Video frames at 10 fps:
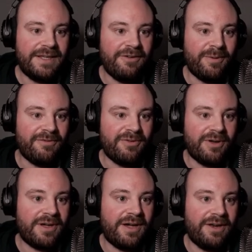if we've
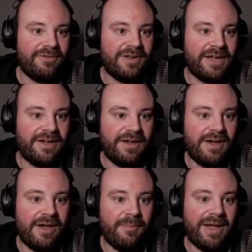got kind of like
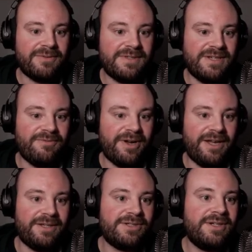a mountain
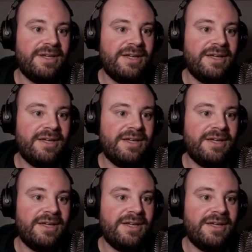range.